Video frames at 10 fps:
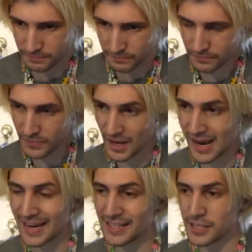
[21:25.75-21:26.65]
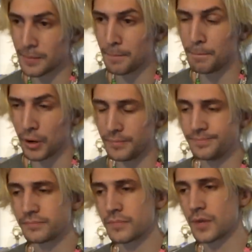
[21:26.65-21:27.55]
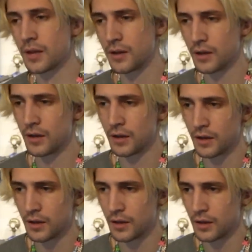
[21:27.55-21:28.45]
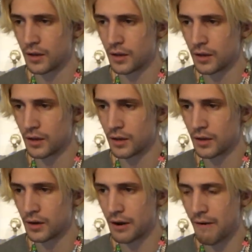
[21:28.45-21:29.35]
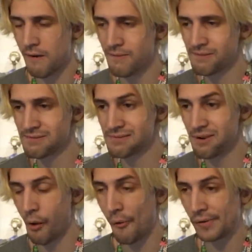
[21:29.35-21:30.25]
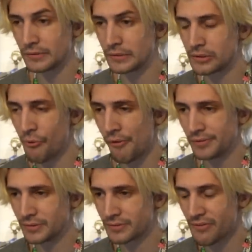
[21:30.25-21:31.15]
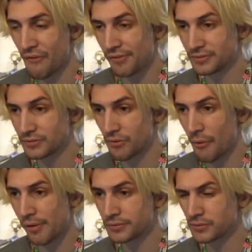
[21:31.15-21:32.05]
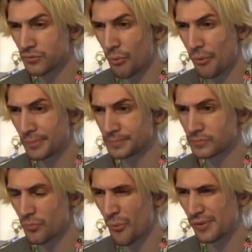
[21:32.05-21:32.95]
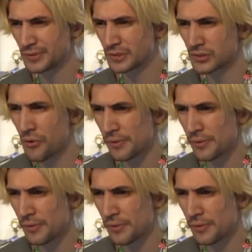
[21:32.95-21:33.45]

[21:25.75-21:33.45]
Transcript: nah, is bro. Even a debt wouldn't want fifty percent of those eggs.